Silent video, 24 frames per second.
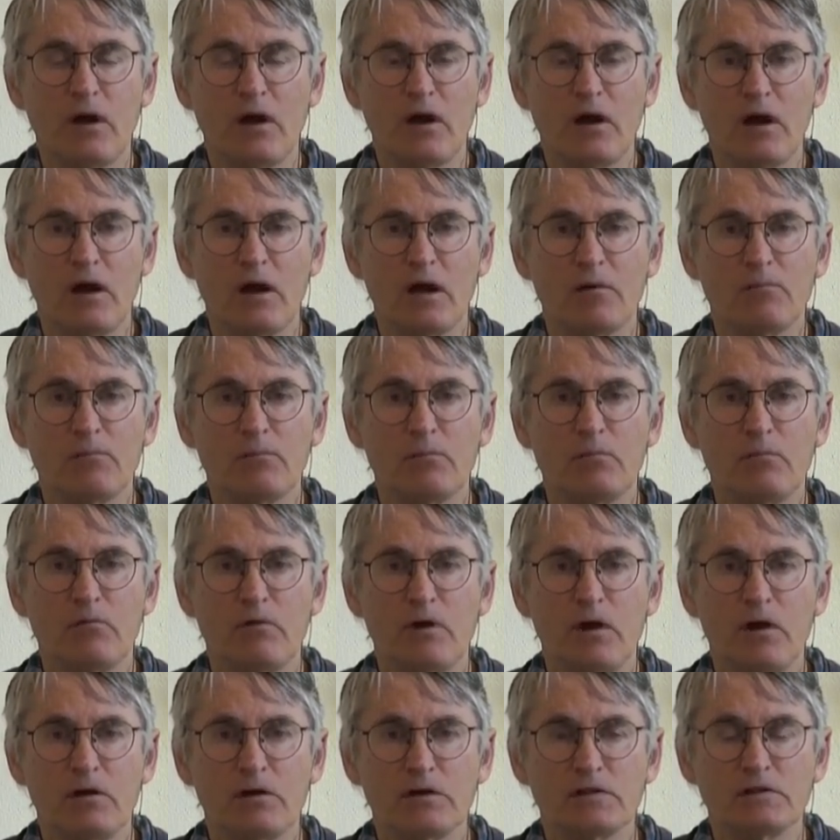are
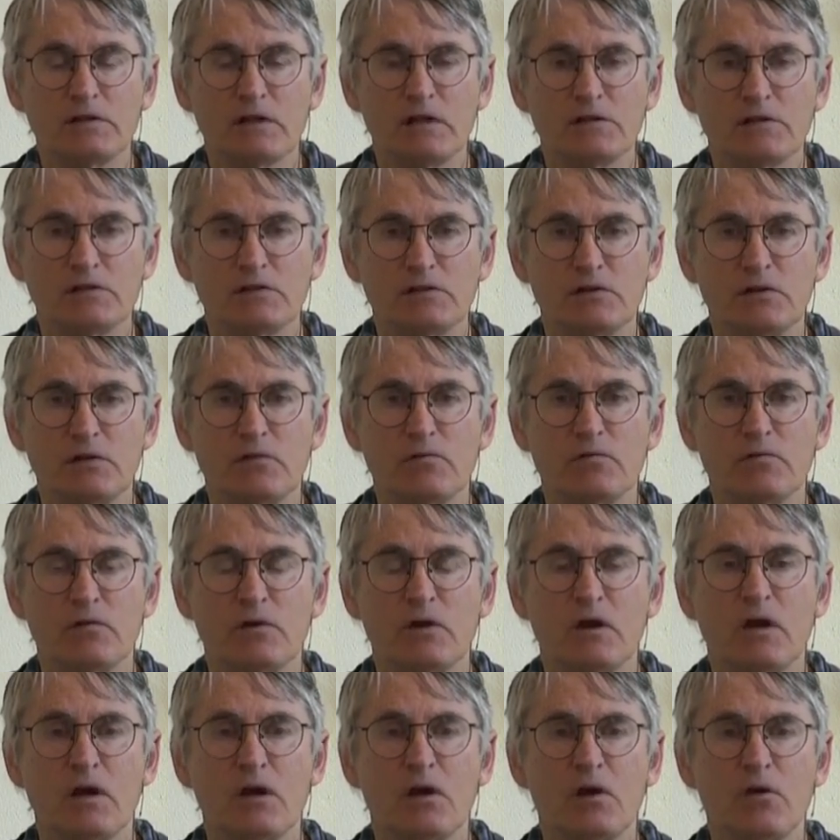very sensitive
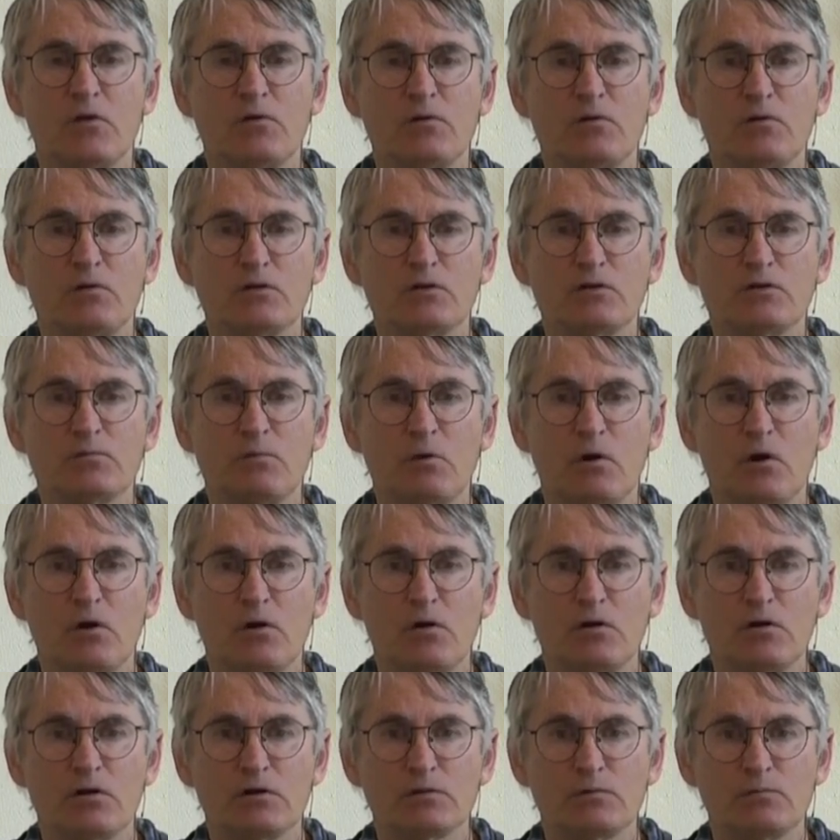to the
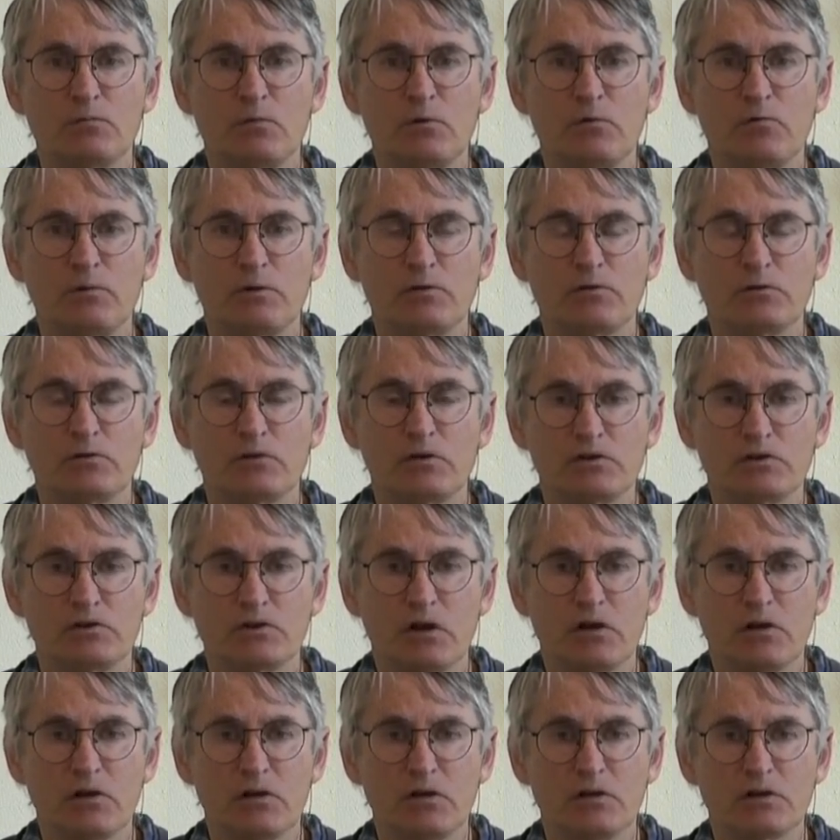smallest movements or the
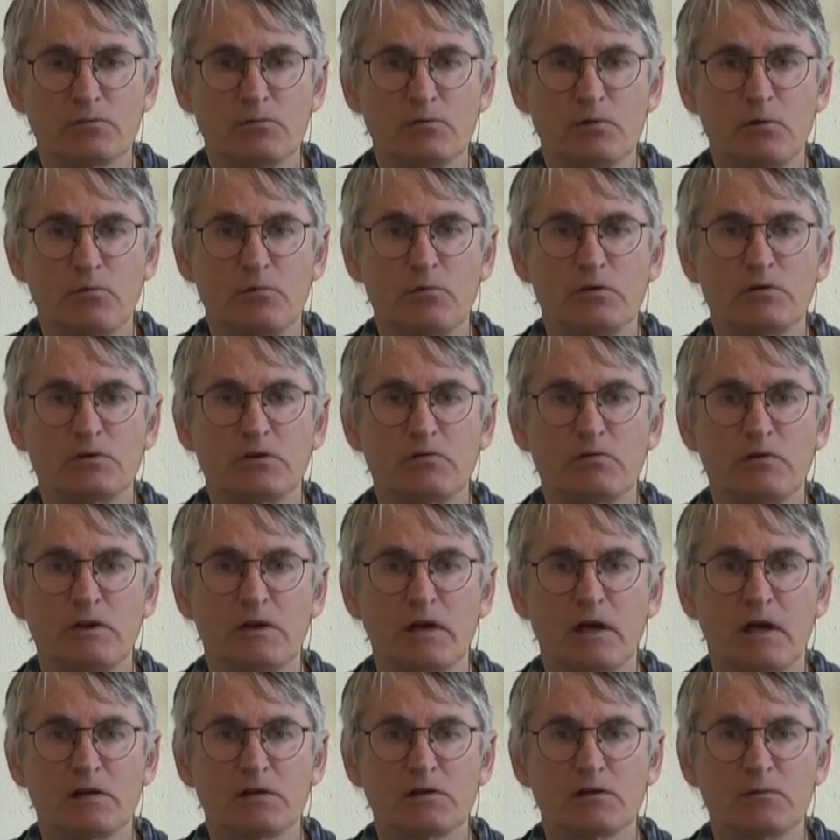subtlest movements of
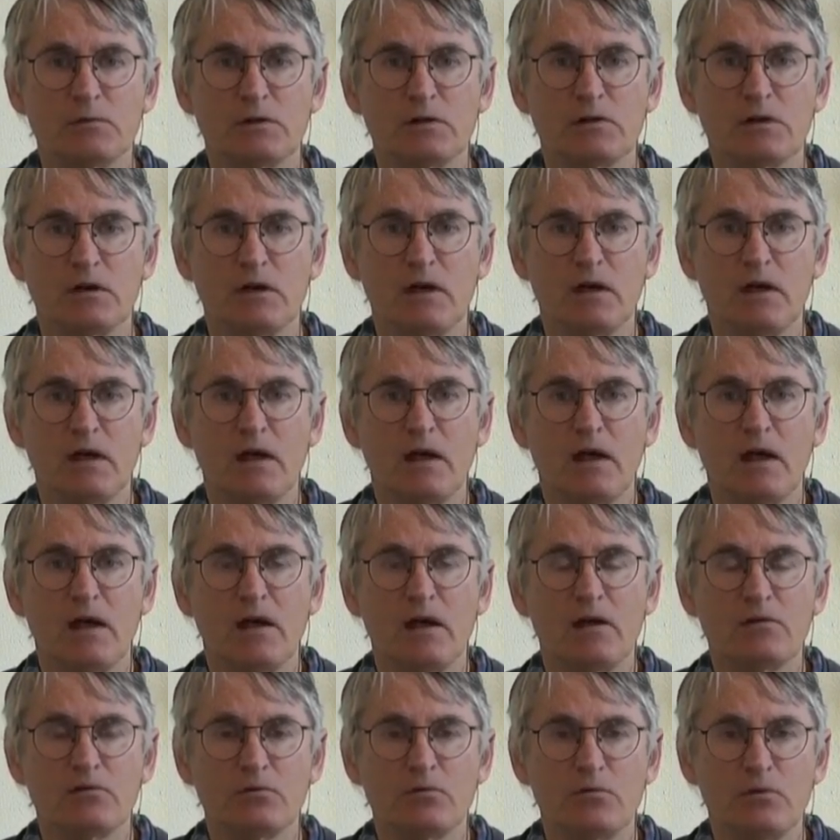attachment.
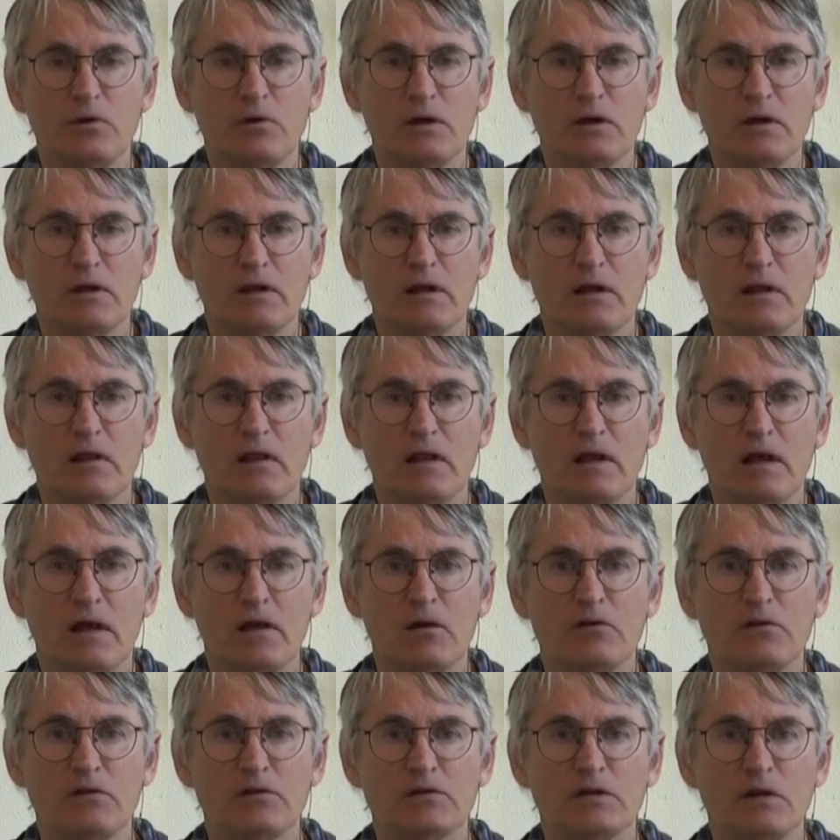And to really
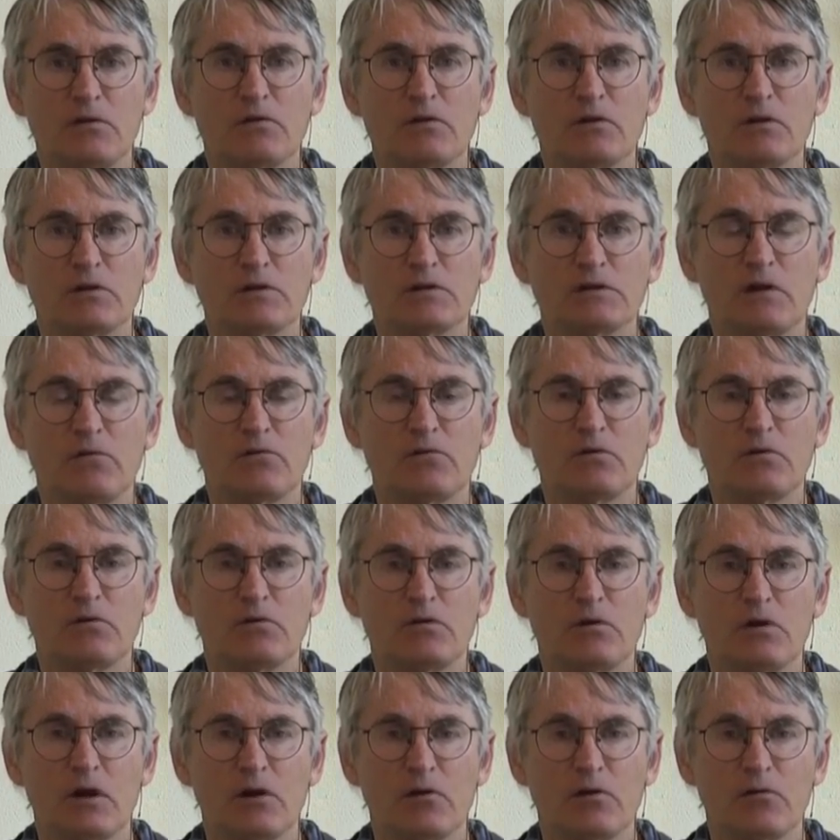allow this effortless effort
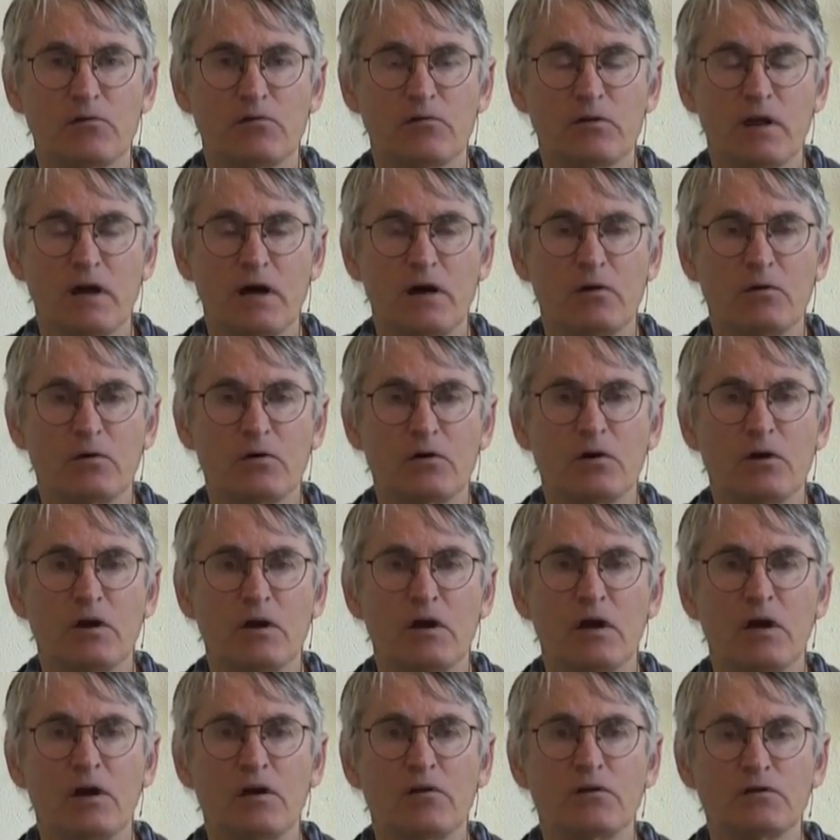to kind of flower,
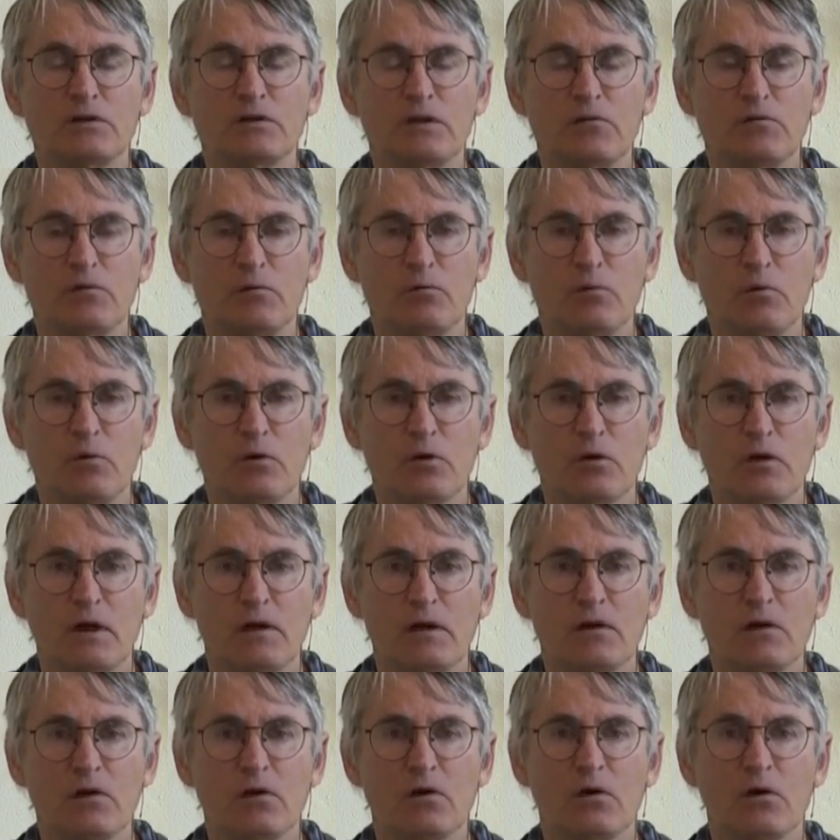there's even more
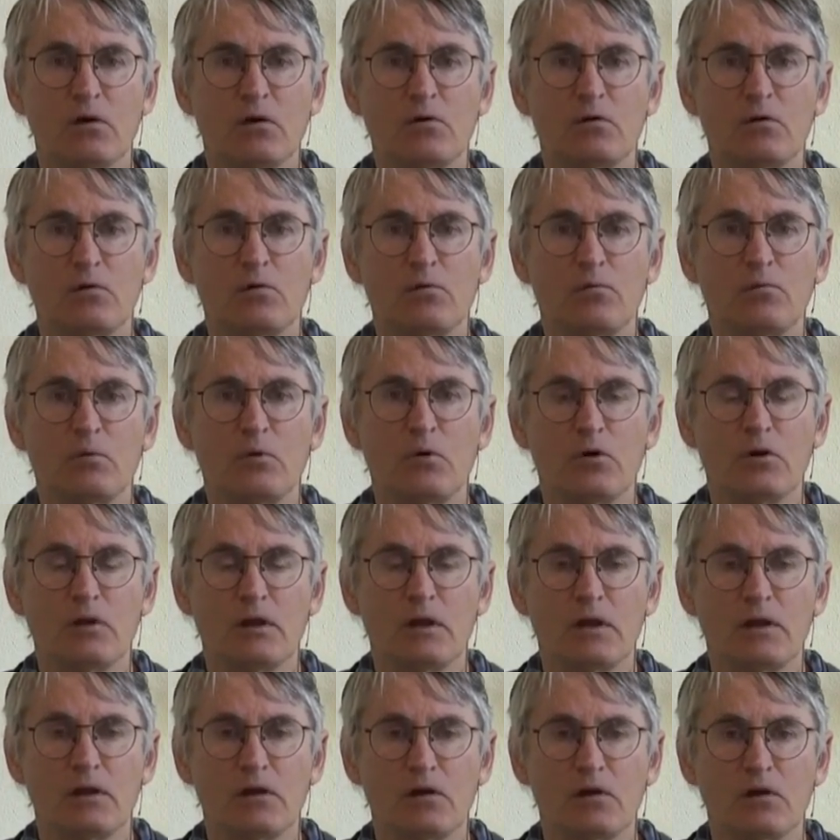letting go, more
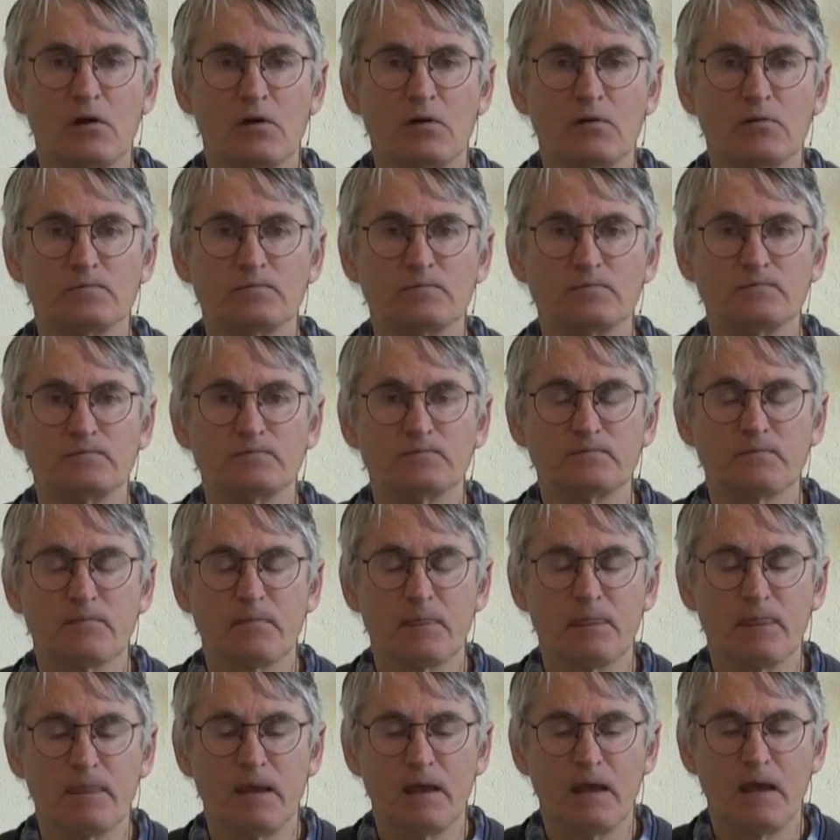letting go.
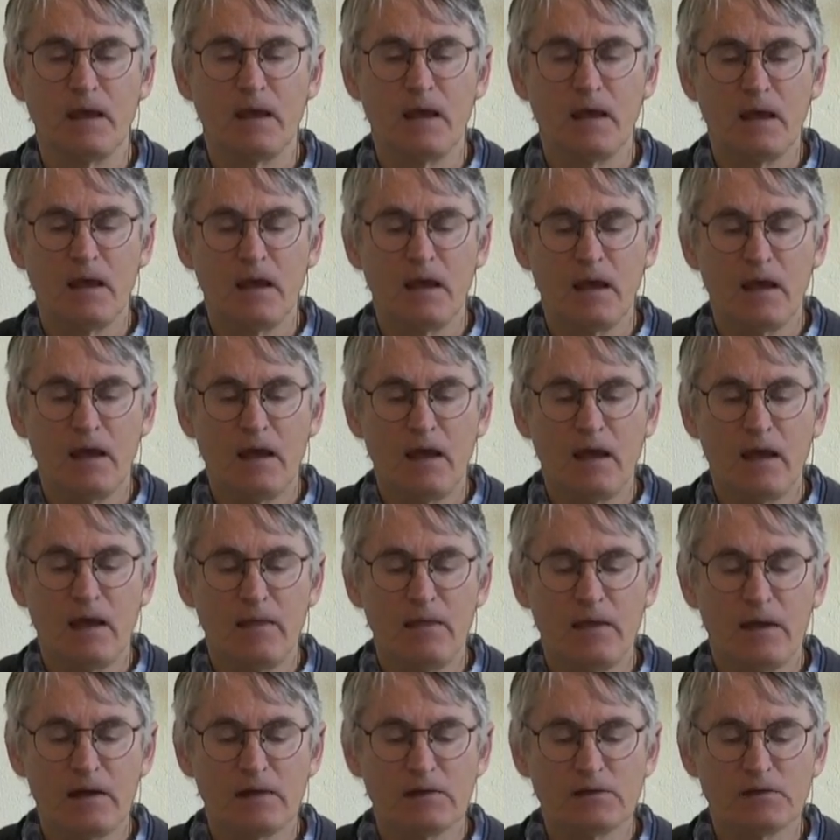
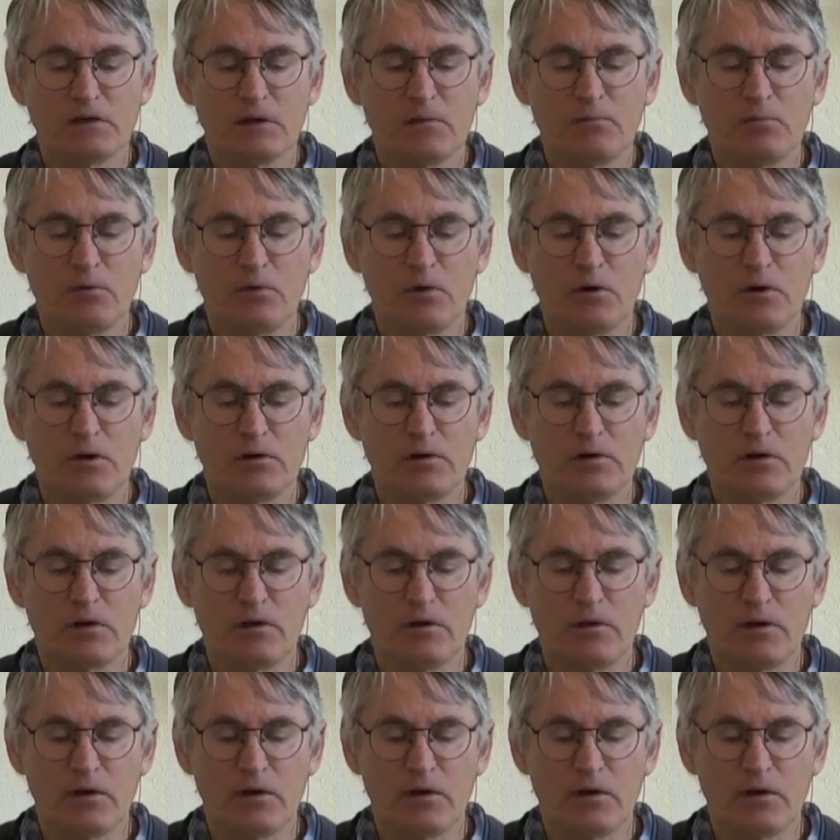And then at some point,